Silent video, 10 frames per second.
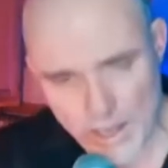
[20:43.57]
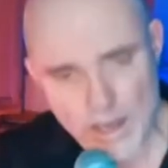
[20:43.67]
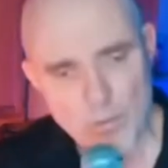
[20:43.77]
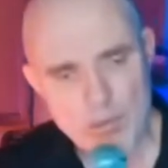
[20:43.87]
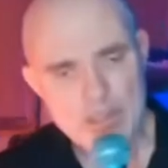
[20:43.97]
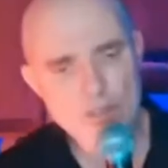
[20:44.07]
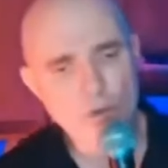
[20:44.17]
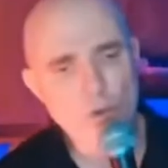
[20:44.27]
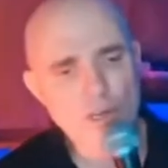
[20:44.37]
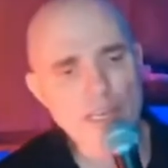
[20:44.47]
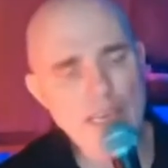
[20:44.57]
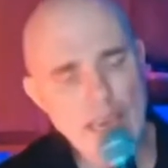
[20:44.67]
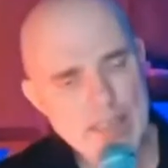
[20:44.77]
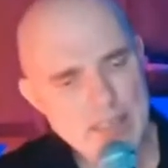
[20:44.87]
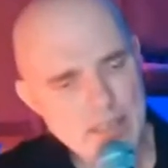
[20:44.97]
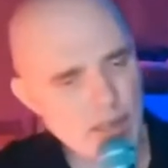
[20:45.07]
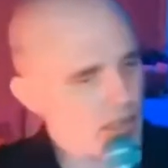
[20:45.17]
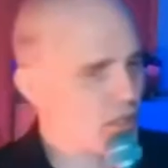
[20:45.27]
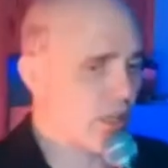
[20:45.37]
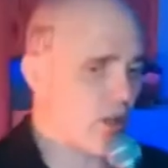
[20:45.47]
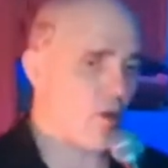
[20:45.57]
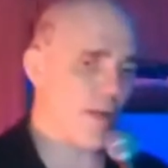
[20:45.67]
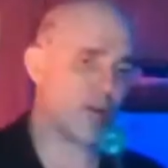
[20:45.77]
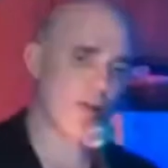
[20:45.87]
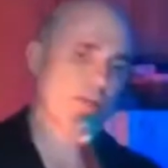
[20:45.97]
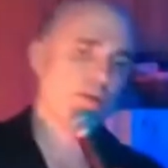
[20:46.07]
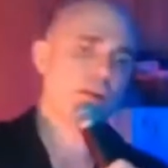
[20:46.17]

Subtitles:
What is an orchestra? You're going to say, oh, I know.